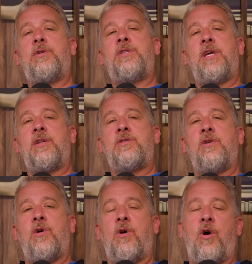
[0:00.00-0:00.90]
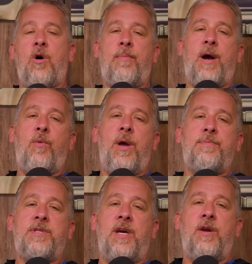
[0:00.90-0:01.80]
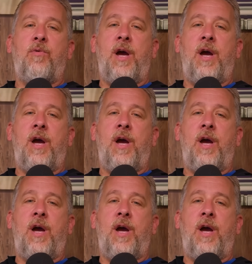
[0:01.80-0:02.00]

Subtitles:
Tickets are on my website at